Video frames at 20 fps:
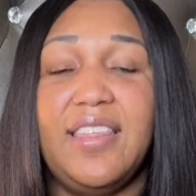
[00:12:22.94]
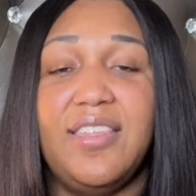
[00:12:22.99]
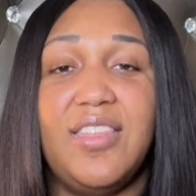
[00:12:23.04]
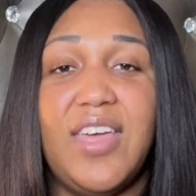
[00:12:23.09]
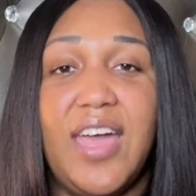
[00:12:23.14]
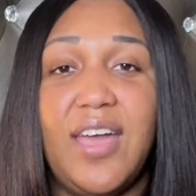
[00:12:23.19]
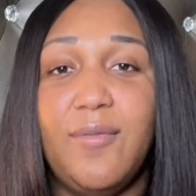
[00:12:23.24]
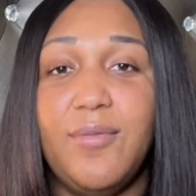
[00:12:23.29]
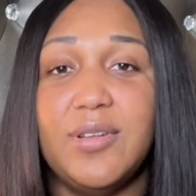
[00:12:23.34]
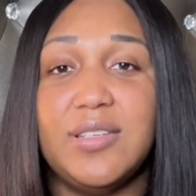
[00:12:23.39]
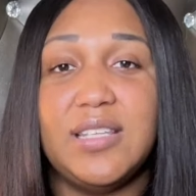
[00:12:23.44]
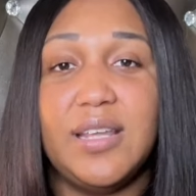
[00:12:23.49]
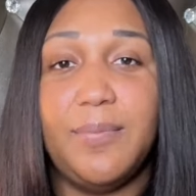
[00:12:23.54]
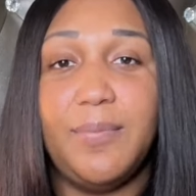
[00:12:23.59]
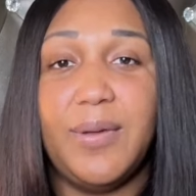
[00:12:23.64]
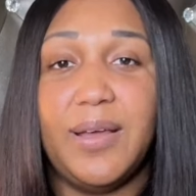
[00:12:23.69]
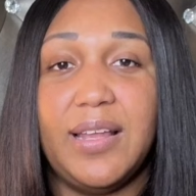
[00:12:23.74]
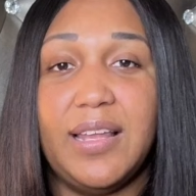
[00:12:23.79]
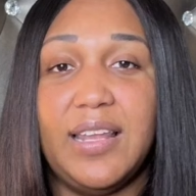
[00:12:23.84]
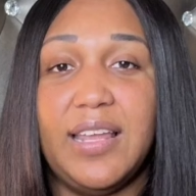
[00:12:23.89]
they will
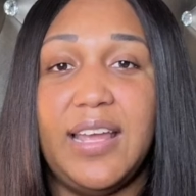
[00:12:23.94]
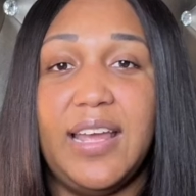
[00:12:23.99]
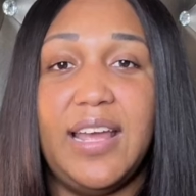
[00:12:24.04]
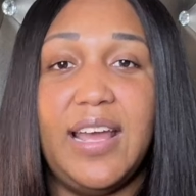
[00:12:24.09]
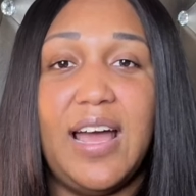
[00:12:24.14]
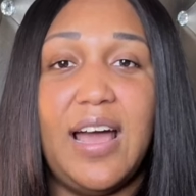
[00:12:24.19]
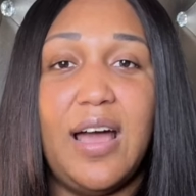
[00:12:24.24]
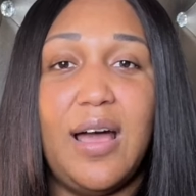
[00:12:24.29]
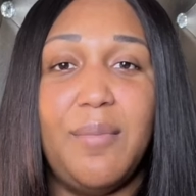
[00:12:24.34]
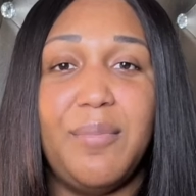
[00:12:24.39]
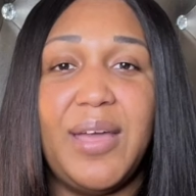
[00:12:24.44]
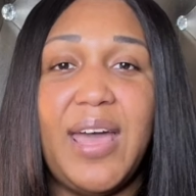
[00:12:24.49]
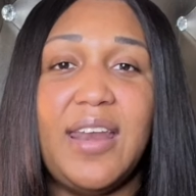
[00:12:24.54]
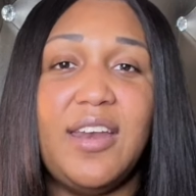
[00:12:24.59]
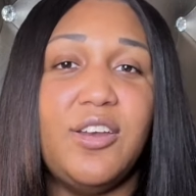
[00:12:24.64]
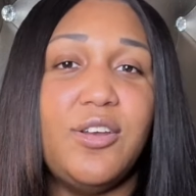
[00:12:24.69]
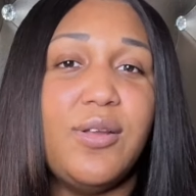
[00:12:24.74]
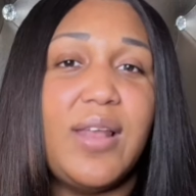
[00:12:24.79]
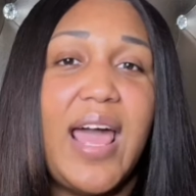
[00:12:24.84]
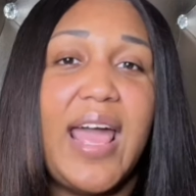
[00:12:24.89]
typically kind
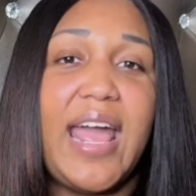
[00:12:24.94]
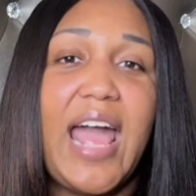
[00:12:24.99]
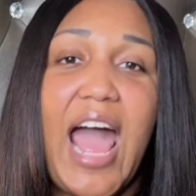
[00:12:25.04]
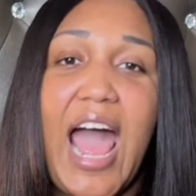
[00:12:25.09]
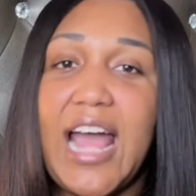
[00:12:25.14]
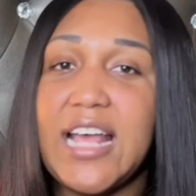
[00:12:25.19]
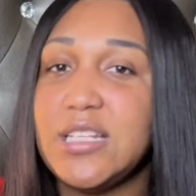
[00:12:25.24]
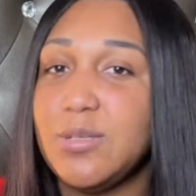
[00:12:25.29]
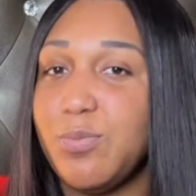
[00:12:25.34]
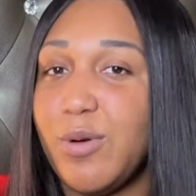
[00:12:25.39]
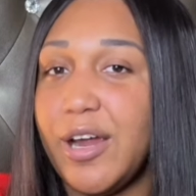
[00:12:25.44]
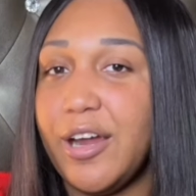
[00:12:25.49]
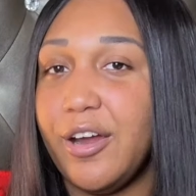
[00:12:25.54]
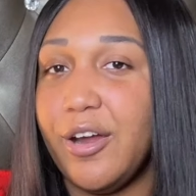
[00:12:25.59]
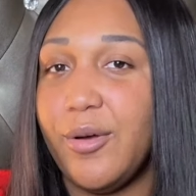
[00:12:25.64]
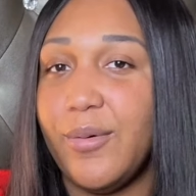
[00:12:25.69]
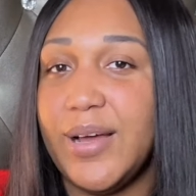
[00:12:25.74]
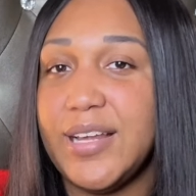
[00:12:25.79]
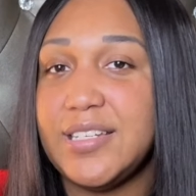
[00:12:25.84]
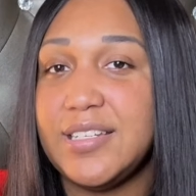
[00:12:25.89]
of do like
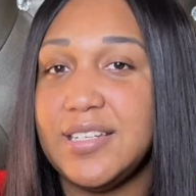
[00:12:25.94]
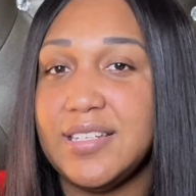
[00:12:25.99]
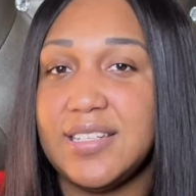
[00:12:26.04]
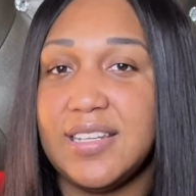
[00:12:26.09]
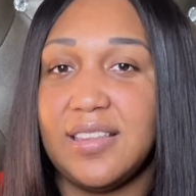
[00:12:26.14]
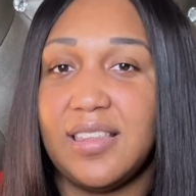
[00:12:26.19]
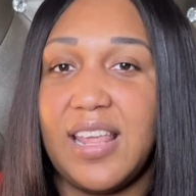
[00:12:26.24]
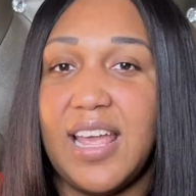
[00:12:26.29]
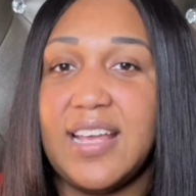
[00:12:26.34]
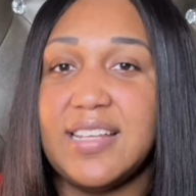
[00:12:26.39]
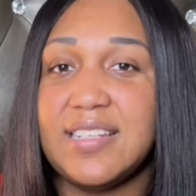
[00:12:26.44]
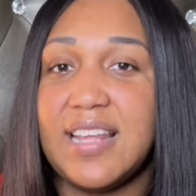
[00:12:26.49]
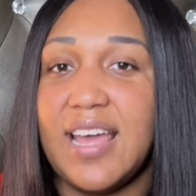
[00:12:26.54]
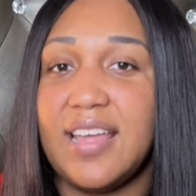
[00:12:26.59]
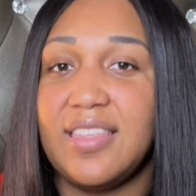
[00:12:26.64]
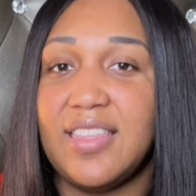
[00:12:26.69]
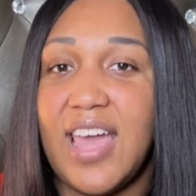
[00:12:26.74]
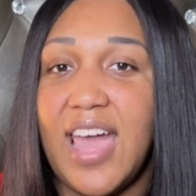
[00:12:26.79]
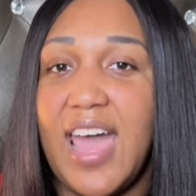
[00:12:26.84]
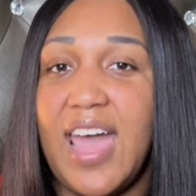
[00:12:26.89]
icebreaker questions and things
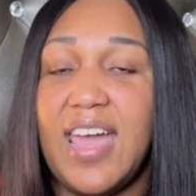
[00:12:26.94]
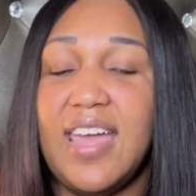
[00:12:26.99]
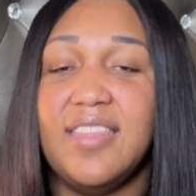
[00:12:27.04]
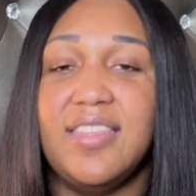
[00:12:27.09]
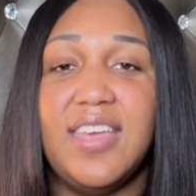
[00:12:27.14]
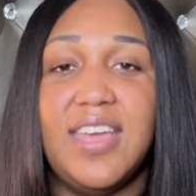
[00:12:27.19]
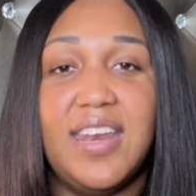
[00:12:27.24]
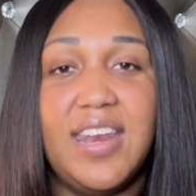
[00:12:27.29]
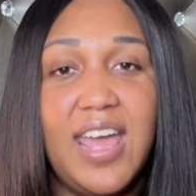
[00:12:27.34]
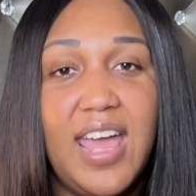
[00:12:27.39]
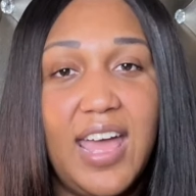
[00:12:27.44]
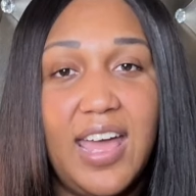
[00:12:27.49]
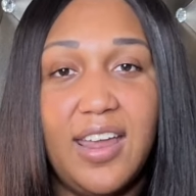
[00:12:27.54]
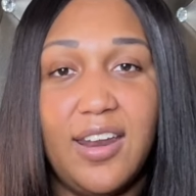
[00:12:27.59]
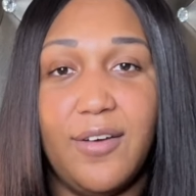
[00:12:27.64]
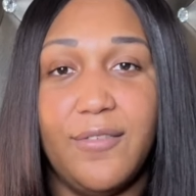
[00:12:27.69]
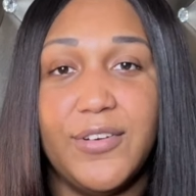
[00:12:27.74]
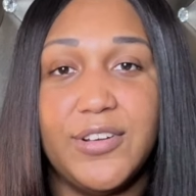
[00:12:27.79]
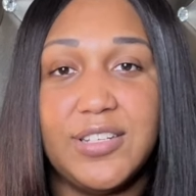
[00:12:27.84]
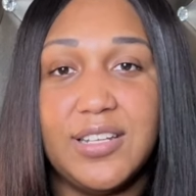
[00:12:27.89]
like that, and then
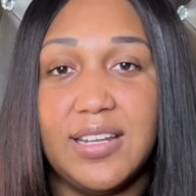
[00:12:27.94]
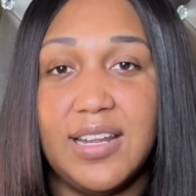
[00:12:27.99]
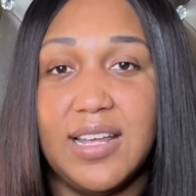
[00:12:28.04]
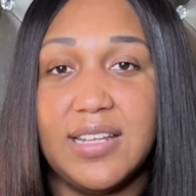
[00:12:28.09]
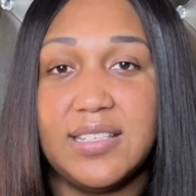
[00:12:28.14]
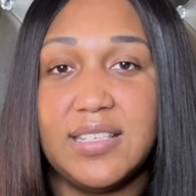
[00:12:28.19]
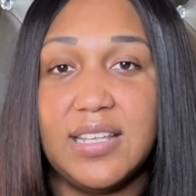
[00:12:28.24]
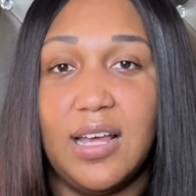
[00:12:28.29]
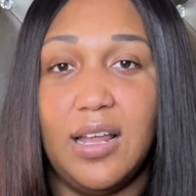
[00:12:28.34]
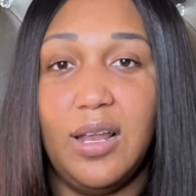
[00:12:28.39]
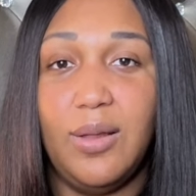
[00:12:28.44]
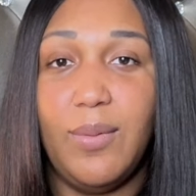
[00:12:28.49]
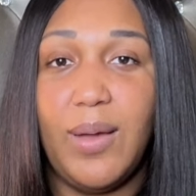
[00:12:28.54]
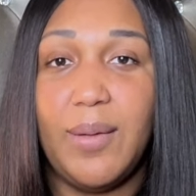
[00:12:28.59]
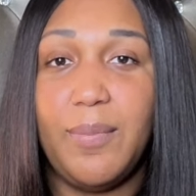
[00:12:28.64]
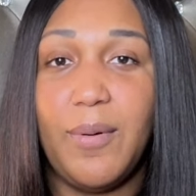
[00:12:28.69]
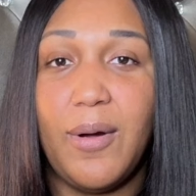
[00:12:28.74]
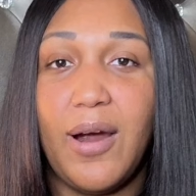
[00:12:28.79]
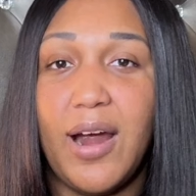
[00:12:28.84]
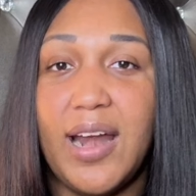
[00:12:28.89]
head over to that sail away
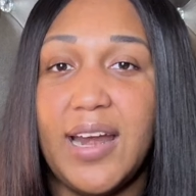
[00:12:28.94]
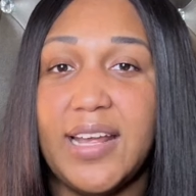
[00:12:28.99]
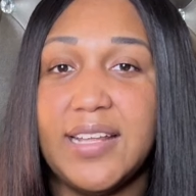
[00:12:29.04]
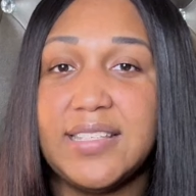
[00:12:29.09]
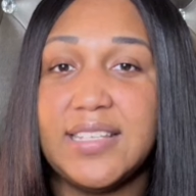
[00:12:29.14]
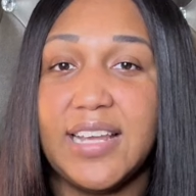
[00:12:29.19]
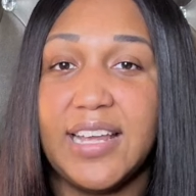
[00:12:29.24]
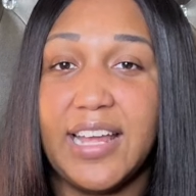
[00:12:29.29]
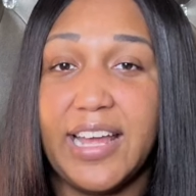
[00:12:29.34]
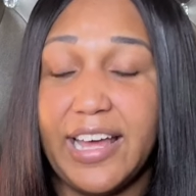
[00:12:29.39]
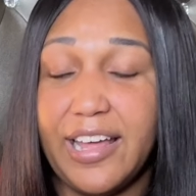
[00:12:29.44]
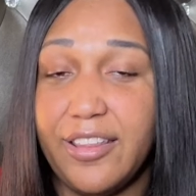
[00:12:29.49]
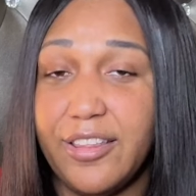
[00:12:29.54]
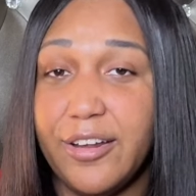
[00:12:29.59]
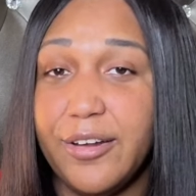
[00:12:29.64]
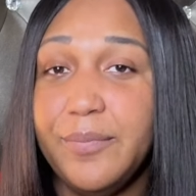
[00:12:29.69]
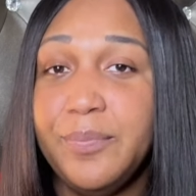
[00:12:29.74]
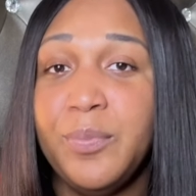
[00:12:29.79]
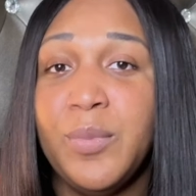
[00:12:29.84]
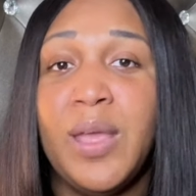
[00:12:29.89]
party
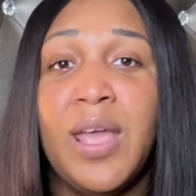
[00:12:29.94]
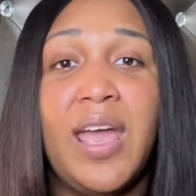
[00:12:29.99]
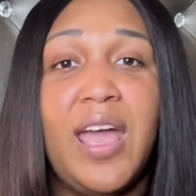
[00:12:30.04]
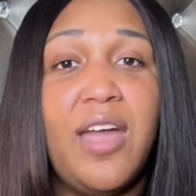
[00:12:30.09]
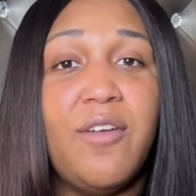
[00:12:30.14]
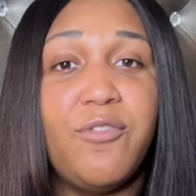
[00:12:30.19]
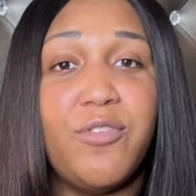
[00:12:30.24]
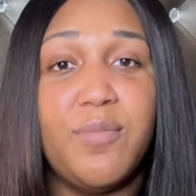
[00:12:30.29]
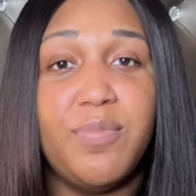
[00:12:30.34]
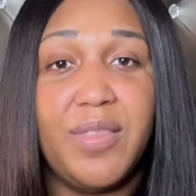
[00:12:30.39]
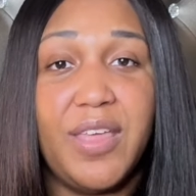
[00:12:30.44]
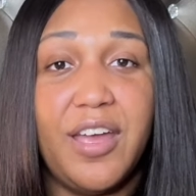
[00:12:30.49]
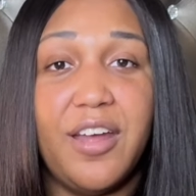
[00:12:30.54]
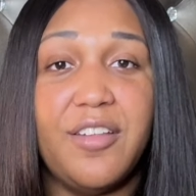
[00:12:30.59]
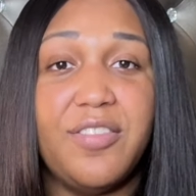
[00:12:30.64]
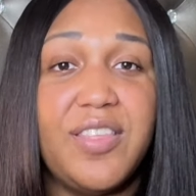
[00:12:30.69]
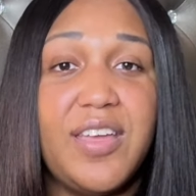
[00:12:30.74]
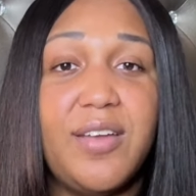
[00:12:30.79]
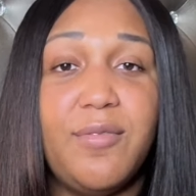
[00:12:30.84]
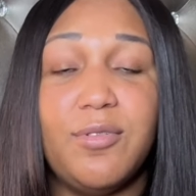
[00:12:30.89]
together. And from
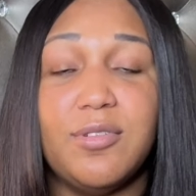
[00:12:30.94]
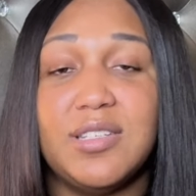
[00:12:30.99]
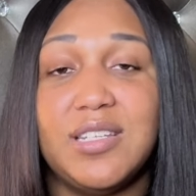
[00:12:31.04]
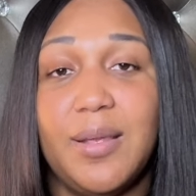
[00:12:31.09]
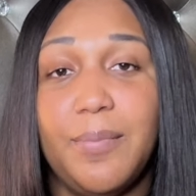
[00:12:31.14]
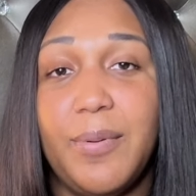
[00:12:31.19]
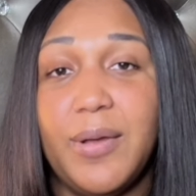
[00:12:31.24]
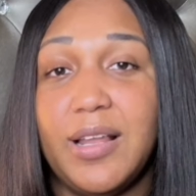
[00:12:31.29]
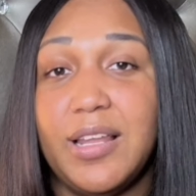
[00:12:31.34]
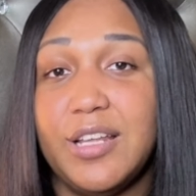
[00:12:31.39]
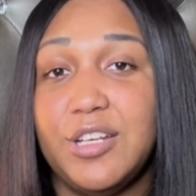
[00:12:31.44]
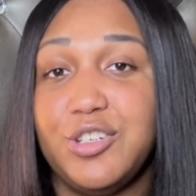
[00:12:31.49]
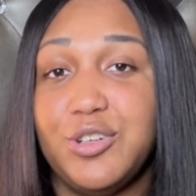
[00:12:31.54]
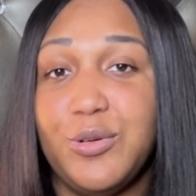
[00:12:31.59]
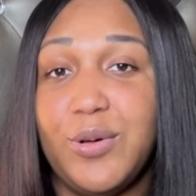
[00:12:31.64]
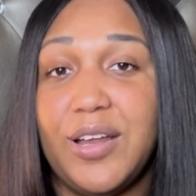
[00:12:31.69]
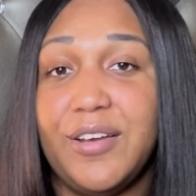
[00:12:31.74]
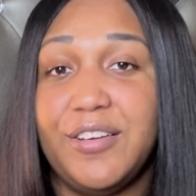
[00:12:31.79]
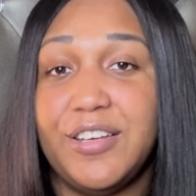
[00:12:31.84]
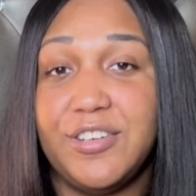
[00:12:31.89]
there, they will typically
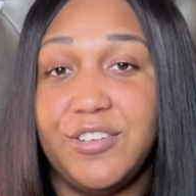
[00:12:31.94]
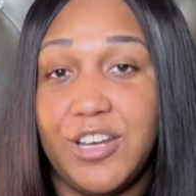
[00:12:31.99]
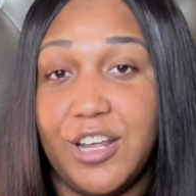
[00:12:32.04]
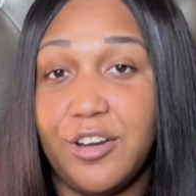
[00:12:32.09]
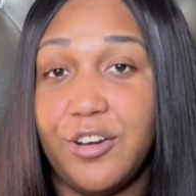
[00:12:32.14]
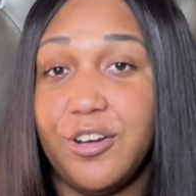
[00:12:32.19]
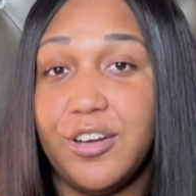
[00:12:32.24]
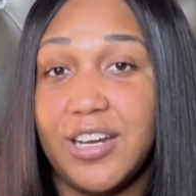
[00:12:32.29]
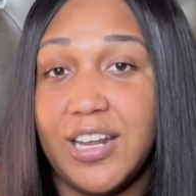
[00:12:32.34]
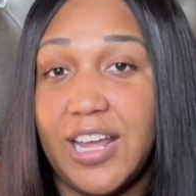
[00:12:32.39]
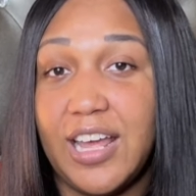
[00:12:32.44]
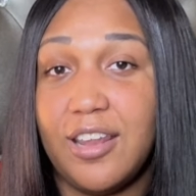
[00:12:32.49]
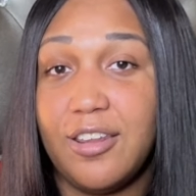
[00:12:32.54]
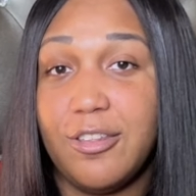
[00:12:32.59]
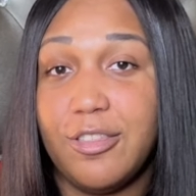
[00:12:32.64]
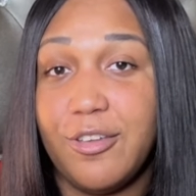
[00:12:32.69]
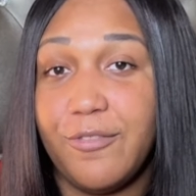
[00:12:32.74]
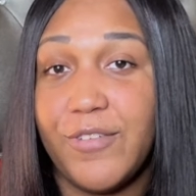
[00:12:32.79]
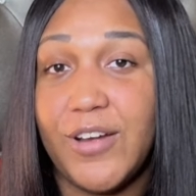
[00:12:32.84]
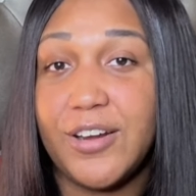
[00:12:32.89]
do a dinner together
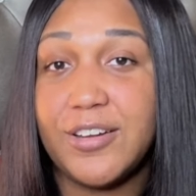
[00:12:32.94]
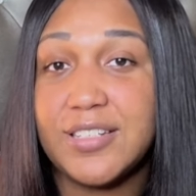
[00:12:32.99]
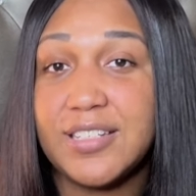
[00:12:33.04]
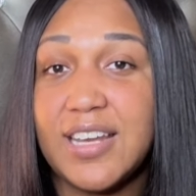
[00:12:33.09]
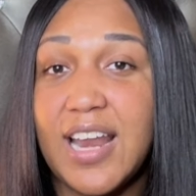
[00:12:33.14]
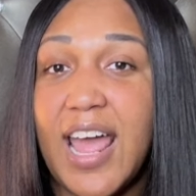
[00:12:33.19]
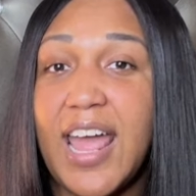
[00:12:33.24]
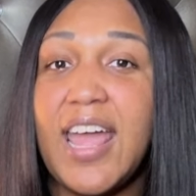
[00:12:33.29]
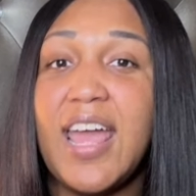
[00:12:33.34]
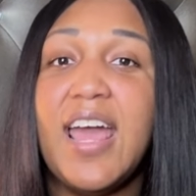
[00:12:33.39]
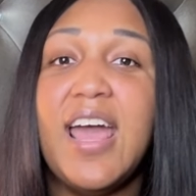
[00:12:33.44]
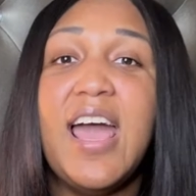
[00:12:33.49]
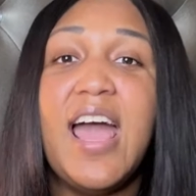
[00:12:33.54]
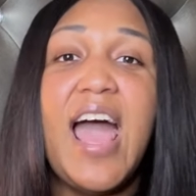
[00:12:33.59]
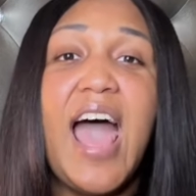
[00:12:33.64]
the first night.